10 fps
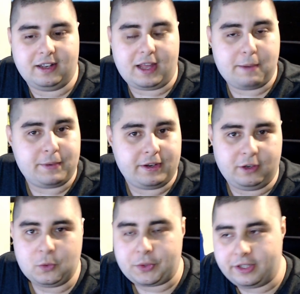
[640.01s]
the library
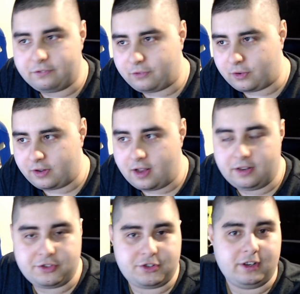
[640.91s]
looking for
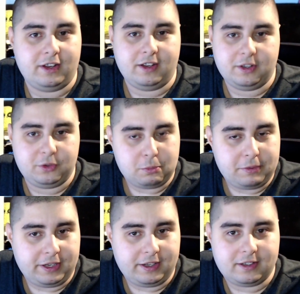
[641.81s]
knowledge to
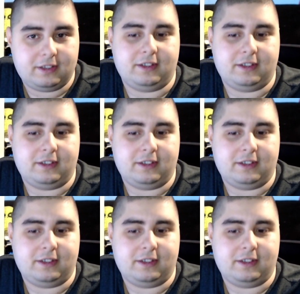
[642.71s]
bring